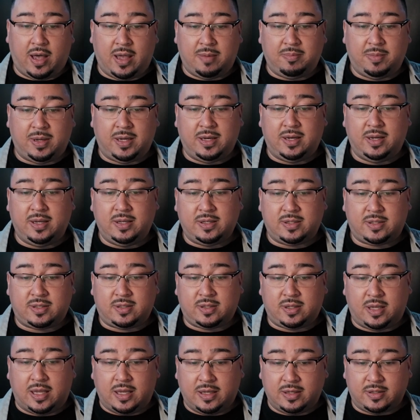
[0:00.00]
I mean,
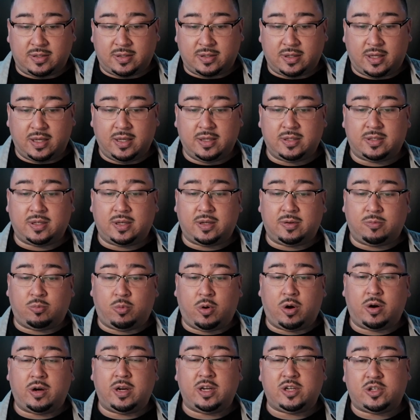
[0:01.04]
he's
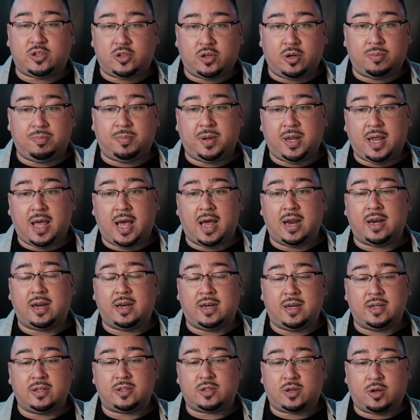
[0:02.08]
where he should be at in
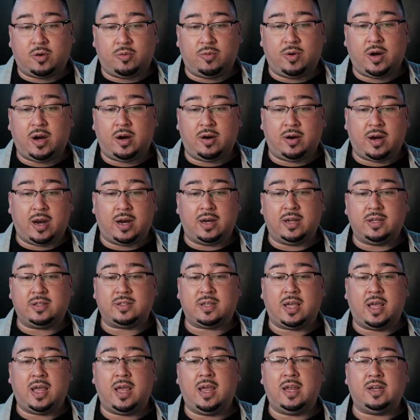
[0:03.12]
his career at his
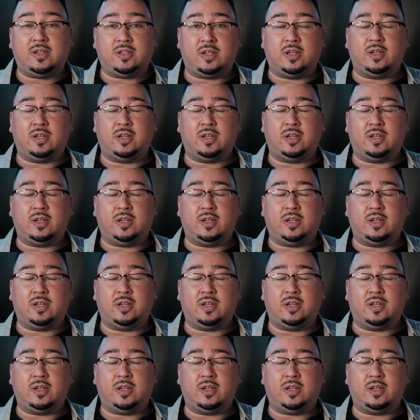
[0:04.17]
age.